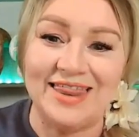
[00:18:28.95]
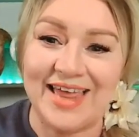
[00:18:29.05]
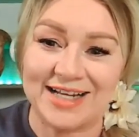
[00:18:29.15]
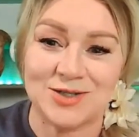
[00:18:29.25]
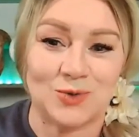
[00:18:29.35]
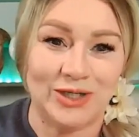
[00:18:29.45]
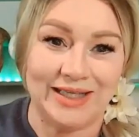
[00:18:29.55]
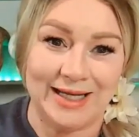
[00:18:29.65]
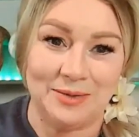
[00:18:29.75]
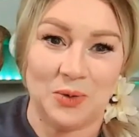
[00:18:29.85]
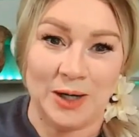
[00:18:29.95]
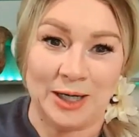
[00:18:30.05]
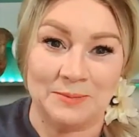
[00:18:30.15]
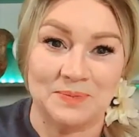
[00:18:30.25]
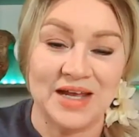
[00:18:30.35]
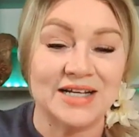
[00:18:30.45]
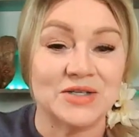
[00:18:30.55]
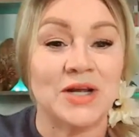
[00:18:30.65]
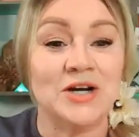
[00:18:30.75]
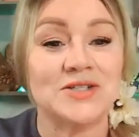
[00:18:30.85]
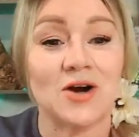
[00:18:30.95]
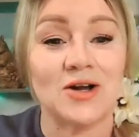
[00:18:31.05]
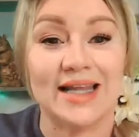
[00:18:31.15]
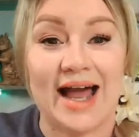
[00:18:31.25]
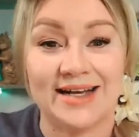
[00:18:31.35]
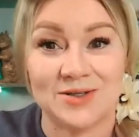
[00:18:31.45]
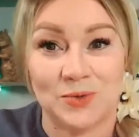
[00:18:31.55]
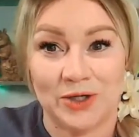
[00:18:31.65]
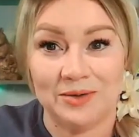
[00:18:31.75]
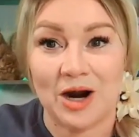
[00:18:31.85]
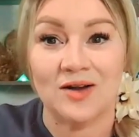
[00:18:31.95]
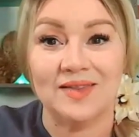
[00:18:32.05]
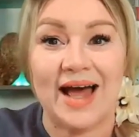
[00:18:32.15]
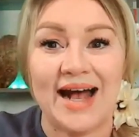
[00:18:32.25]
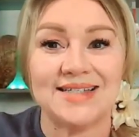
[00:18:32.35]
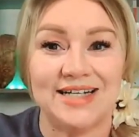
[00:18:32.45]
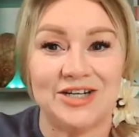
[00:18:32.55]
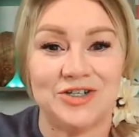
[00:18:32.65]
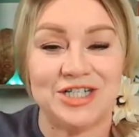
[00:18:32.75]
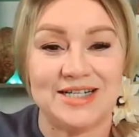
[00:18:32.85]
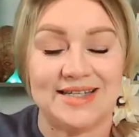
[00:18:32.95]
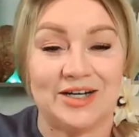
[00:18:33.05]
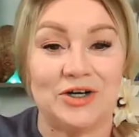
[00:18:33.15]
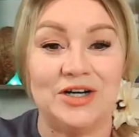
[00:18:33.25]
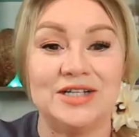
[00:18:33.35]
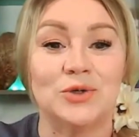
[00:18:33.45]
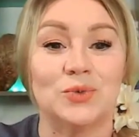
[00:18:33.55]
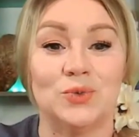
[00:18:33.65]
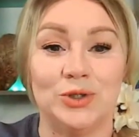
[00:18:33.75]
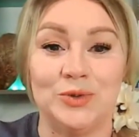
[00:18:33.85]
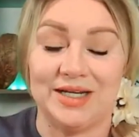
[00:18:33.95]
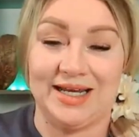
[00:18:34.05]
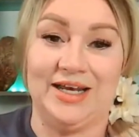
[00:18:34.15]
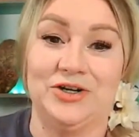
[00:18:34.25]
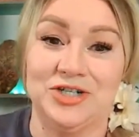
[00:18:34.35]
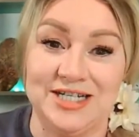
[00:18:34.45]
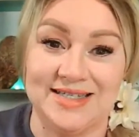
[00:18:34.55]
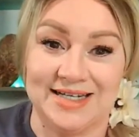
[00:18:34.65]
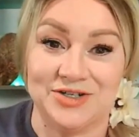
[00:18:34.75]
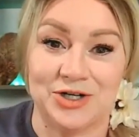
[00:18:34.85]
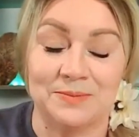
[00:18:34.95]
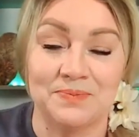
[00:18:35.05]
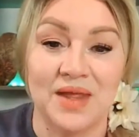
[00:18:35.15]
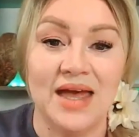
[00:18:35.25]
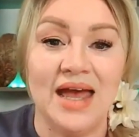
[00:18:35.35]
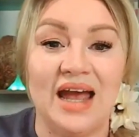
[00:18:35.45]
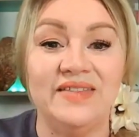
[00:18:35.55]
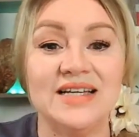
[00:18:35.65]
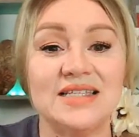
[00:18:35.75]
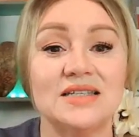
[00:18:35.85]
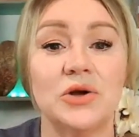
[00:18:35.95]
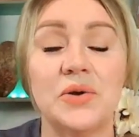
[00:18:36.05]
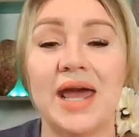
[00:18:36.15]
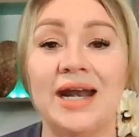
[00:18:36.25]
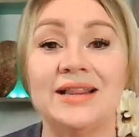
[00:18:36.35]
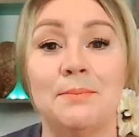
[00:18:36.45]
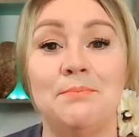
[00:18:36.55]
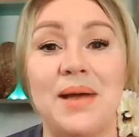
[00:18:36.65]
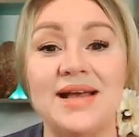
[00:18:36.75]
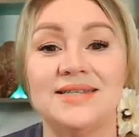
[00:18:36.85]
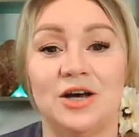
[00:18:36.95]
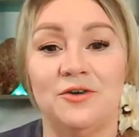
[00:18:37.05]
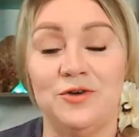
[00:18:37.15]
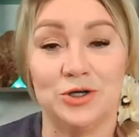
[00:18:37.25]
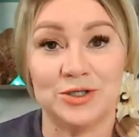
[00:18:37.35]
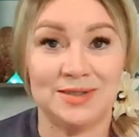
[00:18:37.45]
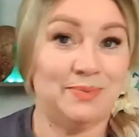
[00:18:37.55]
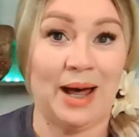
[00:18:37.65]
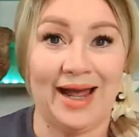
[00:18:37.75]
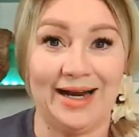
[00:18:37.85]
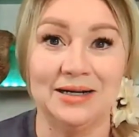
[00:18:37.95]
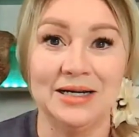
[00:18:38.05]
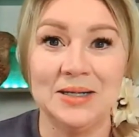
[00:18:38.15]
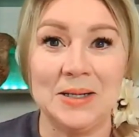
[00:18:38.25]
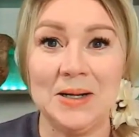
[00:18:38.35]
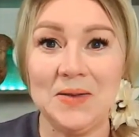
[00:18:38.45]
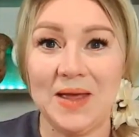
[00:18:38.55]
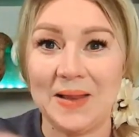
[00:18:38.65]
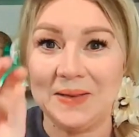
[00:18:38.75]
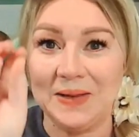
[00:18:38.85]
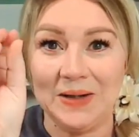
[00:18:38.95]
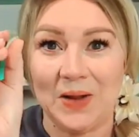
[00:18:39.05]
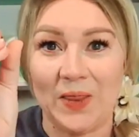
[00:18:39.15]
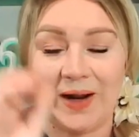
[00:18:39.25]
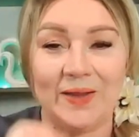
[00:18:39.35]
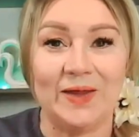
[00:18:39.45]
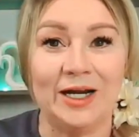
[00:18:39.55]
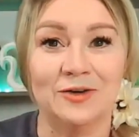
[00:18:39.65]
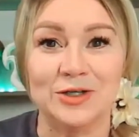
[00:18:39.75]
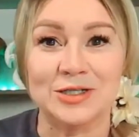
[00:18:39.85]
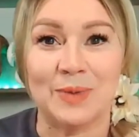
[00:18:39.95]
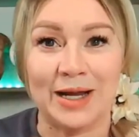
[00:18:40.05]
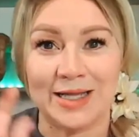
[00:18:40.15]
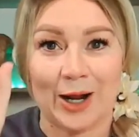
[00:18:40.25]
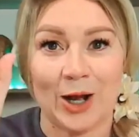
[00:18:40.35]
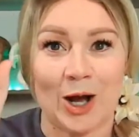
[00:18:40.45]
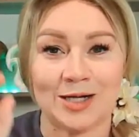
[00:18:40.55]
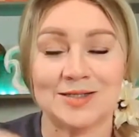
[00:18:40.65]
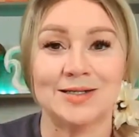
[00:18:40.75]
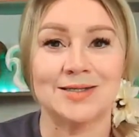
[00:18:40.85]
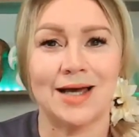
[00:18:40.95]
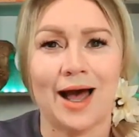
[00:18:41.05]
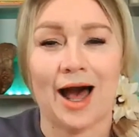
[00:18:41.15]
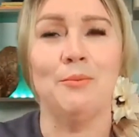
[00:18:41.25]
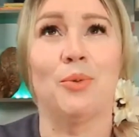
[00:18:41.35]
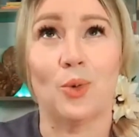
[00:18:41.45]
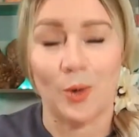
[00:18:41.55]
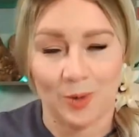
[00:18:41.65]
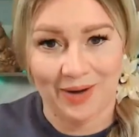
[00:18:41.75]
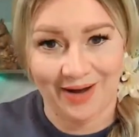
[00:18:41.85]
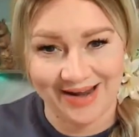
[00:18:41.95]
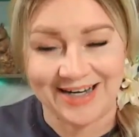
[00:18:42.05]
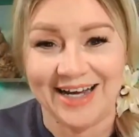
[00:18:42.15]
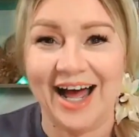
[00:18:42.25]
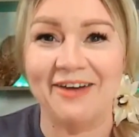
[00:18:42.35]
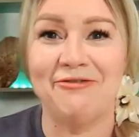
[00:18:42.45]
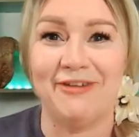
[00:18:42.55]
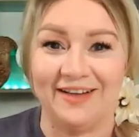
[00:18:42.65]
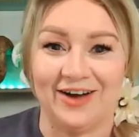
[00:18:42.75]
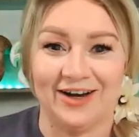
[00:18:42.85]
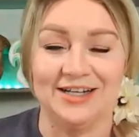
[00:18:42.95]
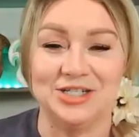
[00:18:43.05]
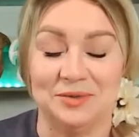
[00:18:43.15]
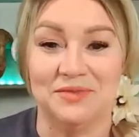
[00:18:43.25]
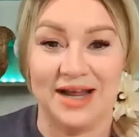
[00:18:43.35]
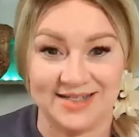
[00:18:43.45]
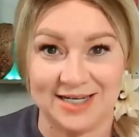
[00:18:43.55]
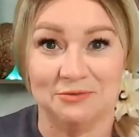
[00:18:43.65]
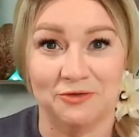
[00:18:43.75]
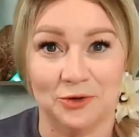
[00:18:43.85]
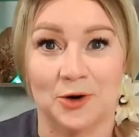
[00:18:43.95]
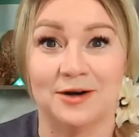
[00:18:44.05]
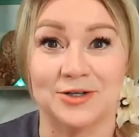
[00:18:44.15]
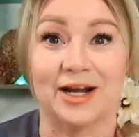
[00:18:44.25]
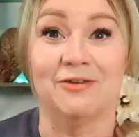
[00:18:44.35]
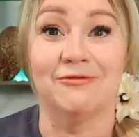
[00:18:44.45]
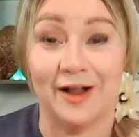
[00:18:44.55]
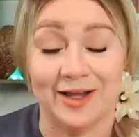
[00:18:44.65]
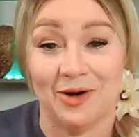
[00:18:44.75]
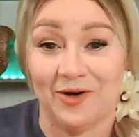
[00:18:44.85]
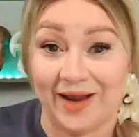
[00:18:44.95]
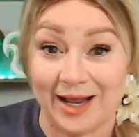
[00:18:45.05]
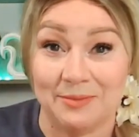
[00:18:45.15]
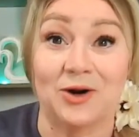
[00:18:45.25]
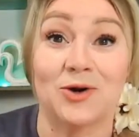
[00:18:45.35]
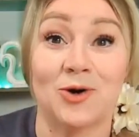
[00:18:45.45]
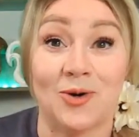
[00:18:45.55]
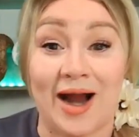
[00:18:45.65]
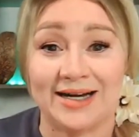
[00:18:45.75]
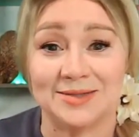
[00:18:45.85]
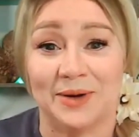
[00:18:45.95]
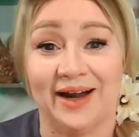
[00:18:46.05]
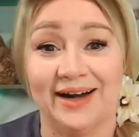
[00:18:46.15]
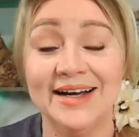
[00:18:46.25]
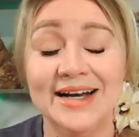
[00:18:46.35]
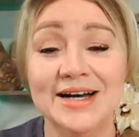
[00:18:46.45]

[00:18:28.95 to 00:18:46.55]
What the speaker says: That's really important. So here's our last one. Our last energy center is the root energy center. And this is located at the base of your spine. You know that little thing at the end of your spine, that coccyx? I broke mine. I fell on a gymnasium floor during a volleyball game and cracked mine.